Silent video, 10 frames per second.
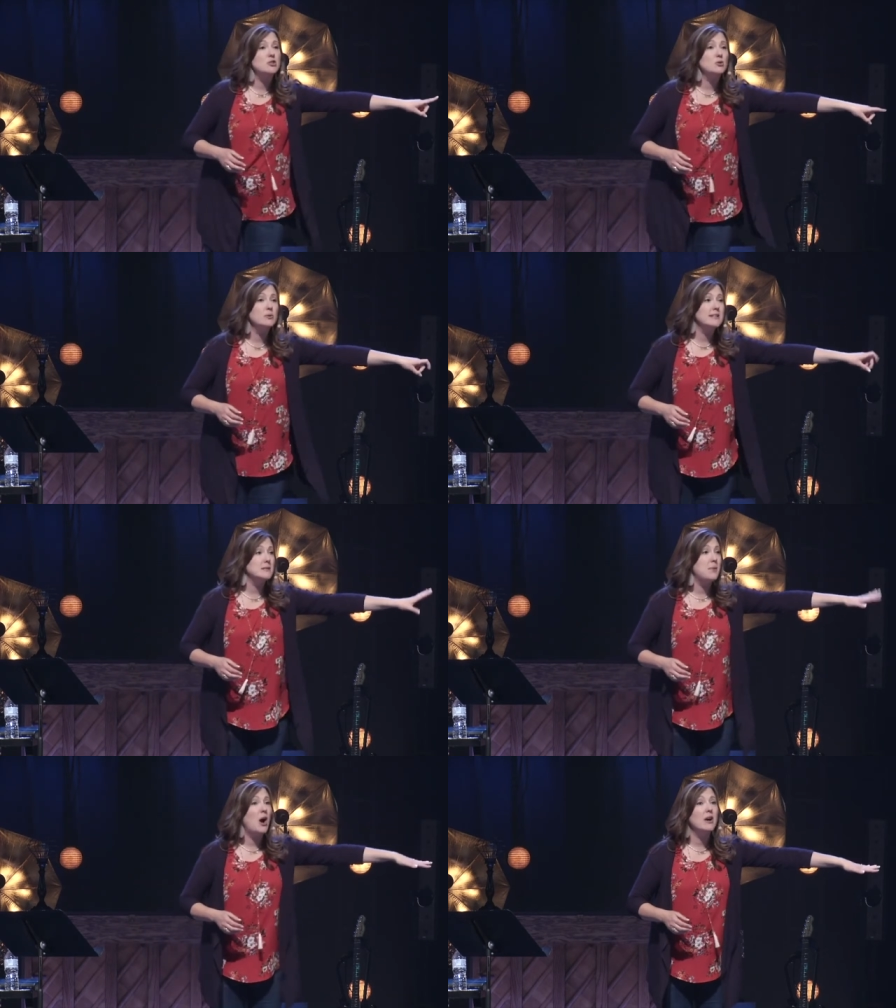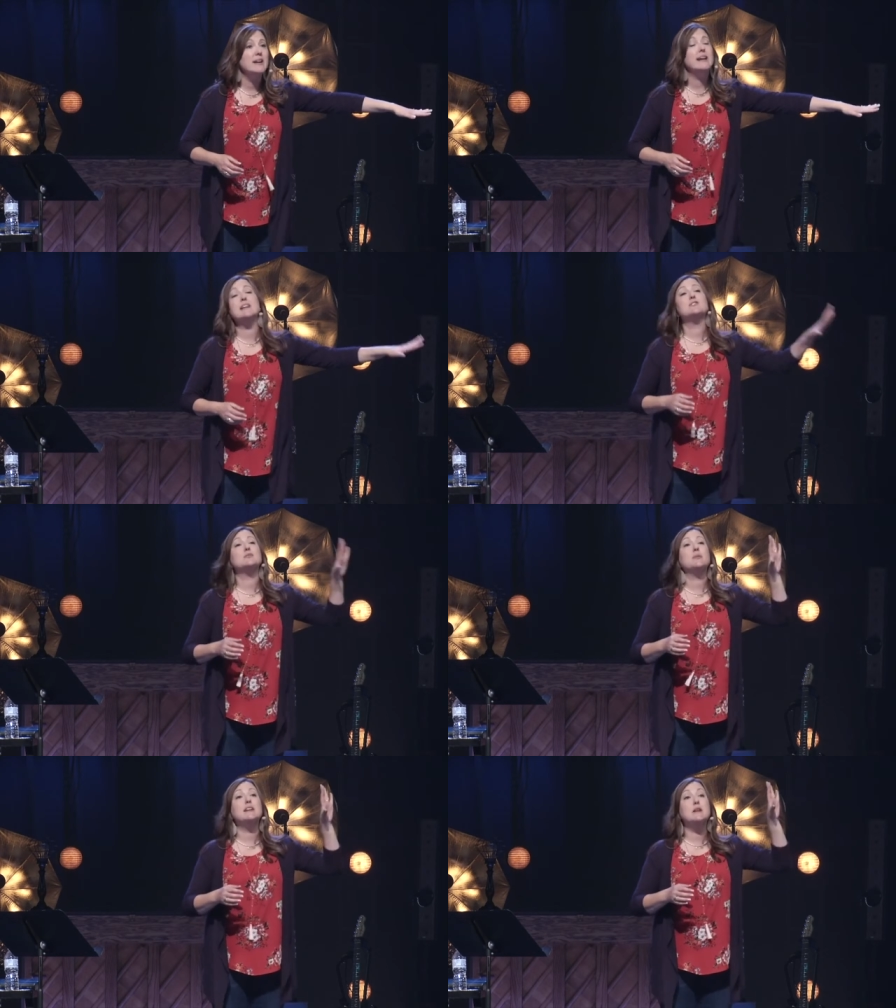is Julie's party. And
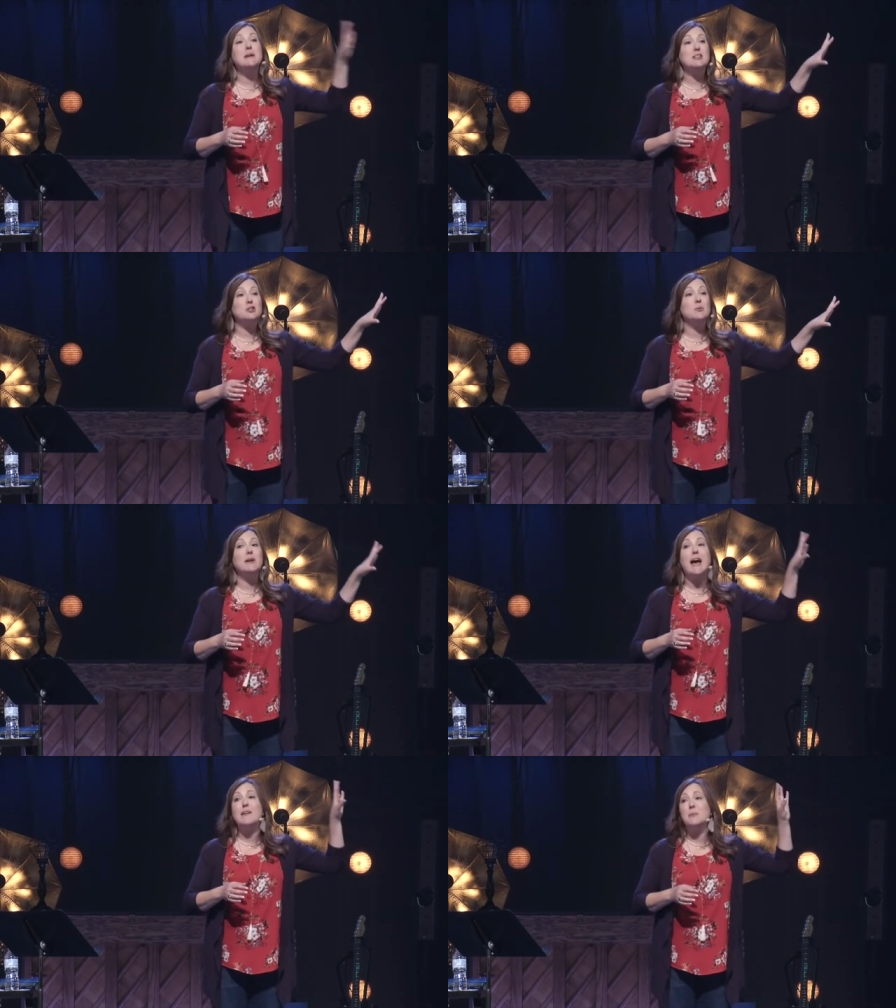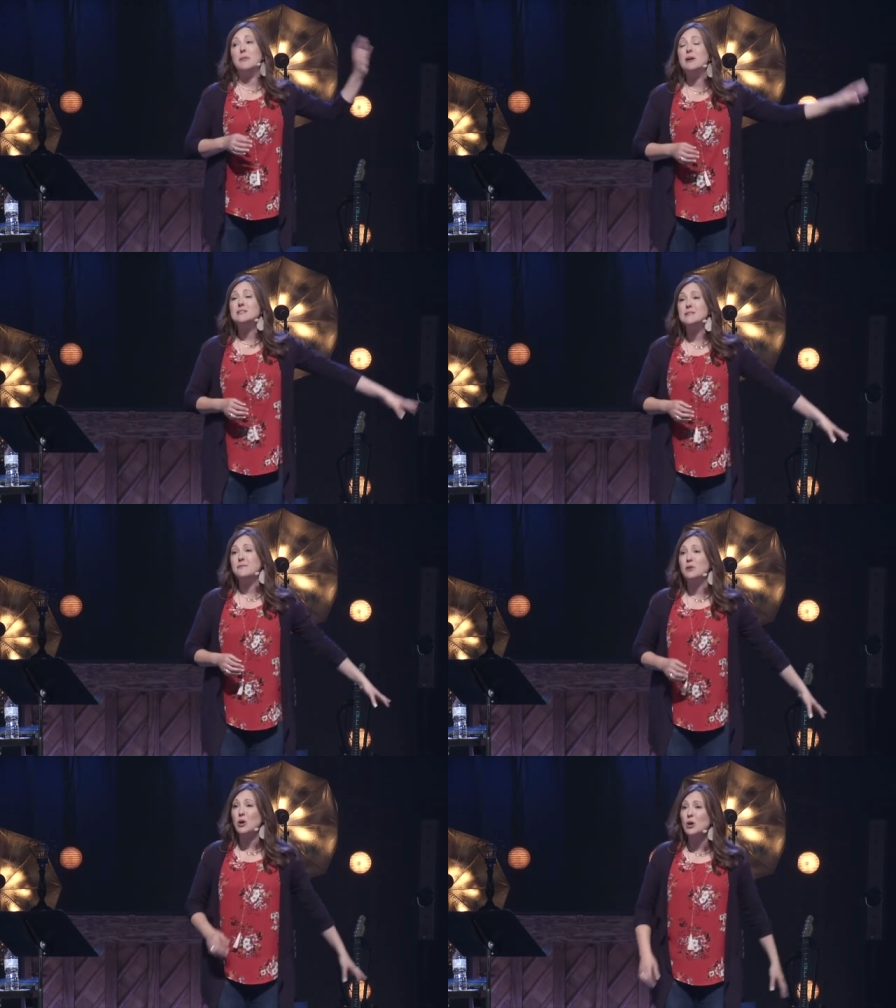so we need to make sure we have a
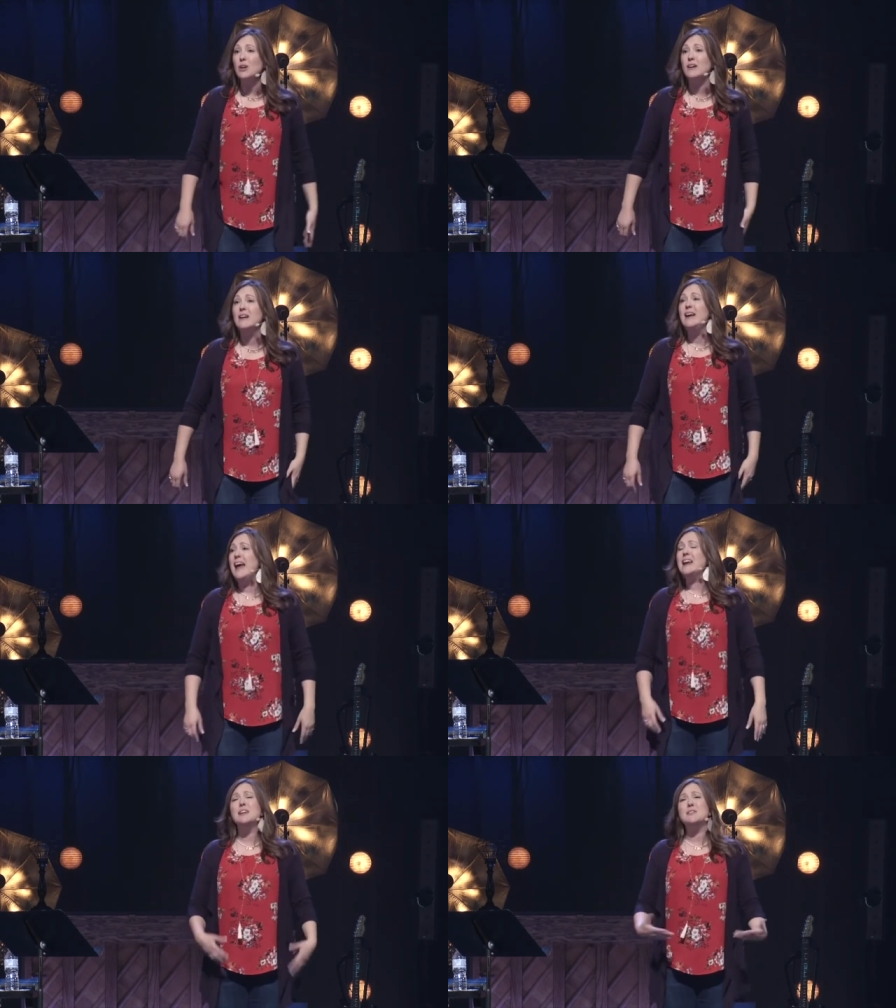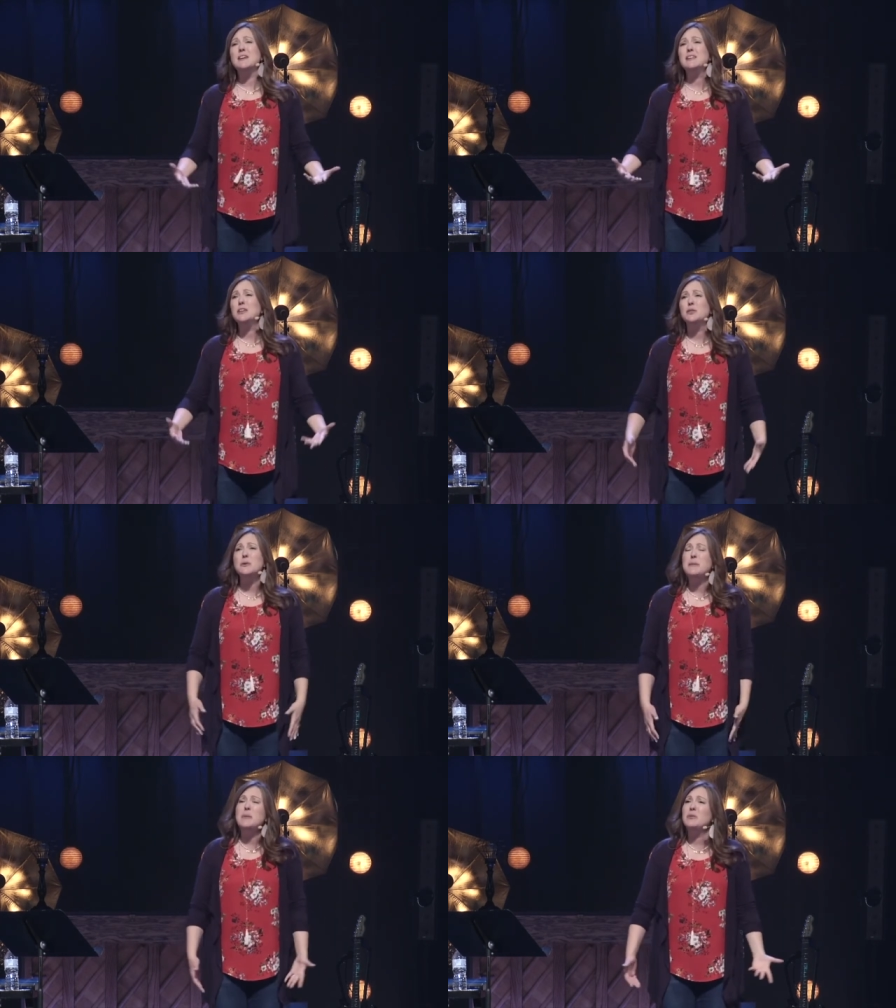present for her. And I think like
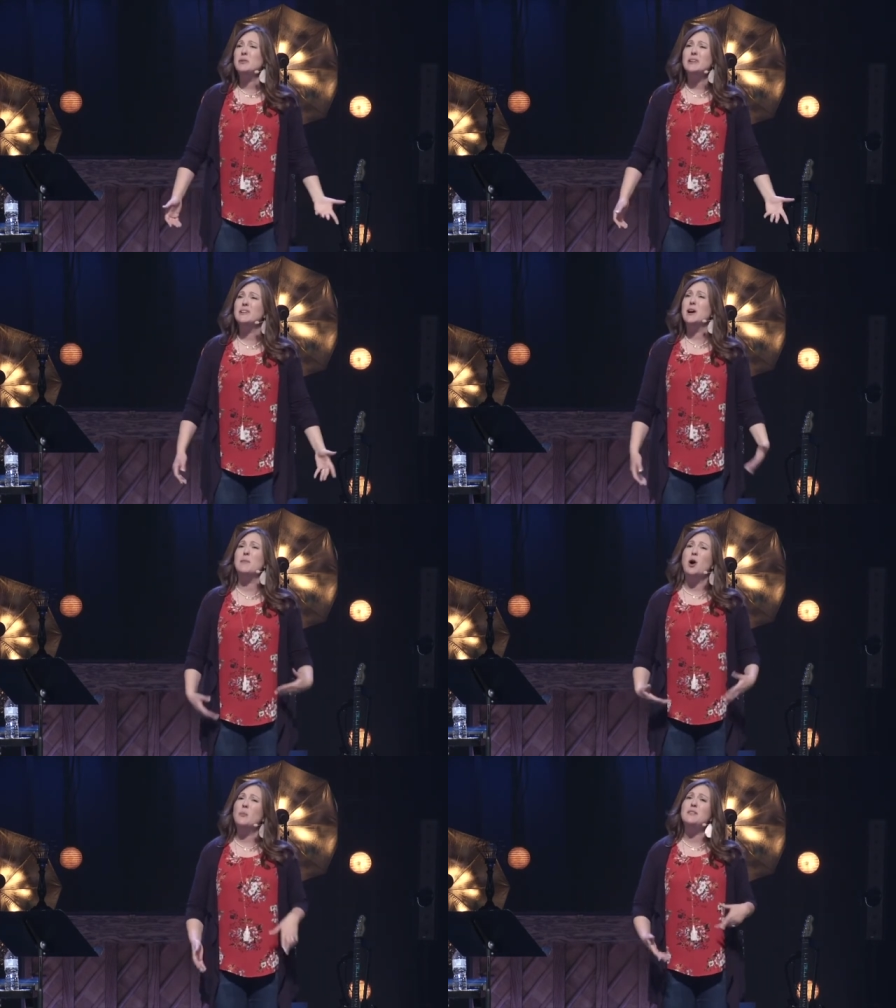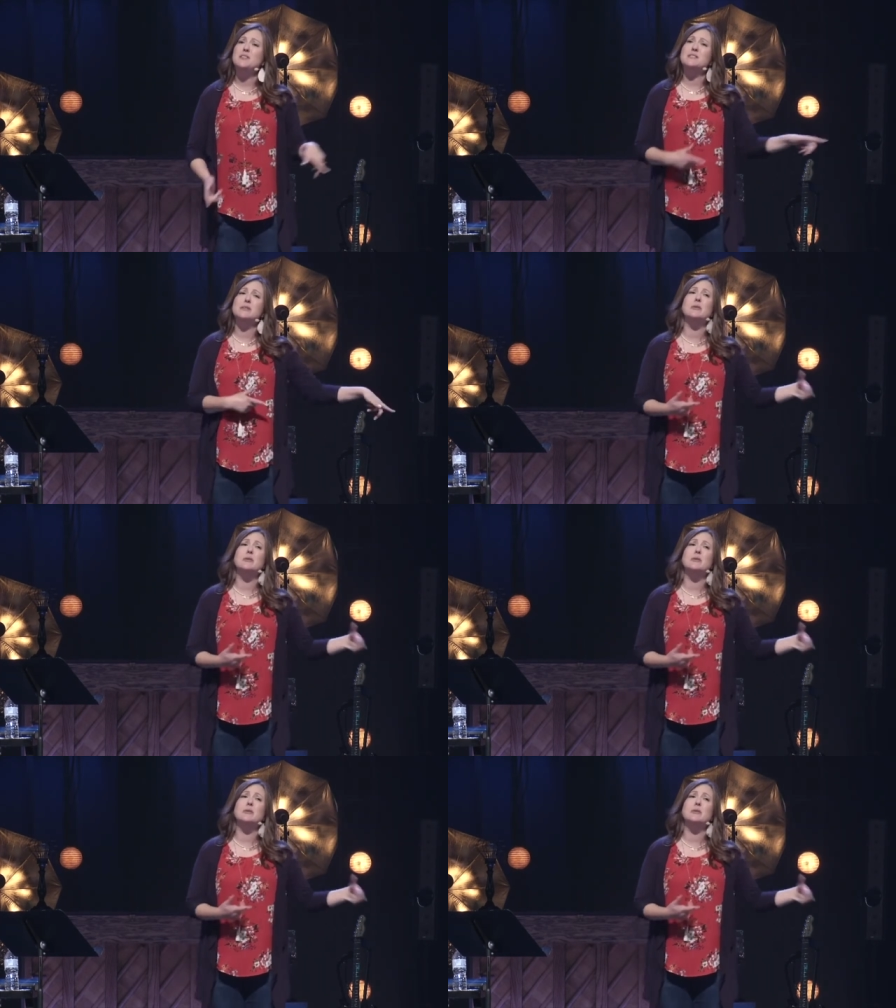three people are going to come home with us